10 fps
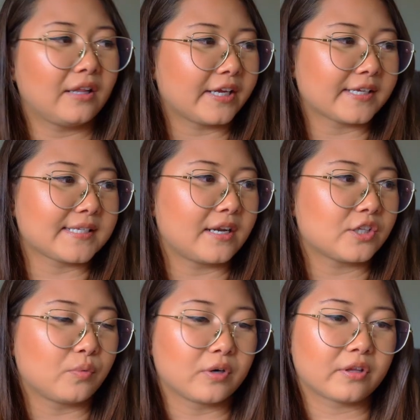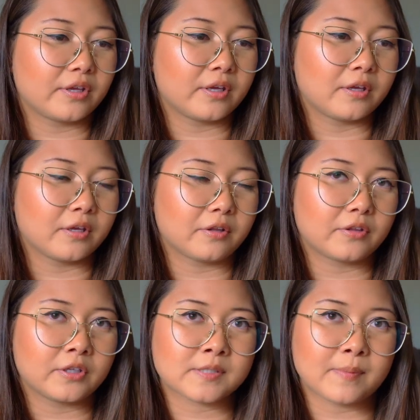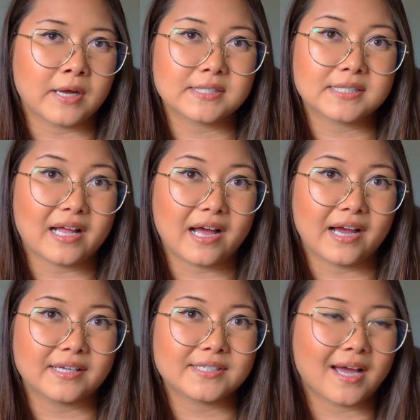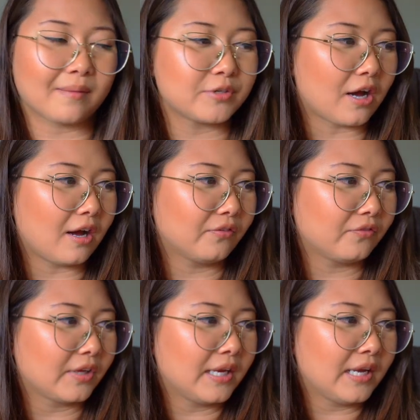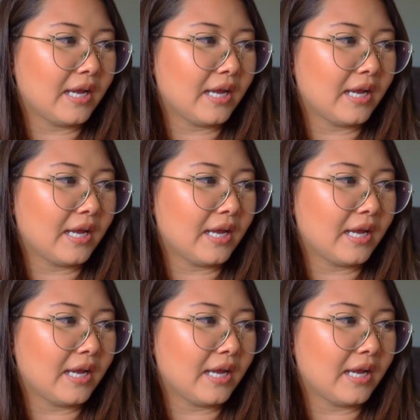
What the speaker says: and like I said, it's one of the spots that I tabbed off.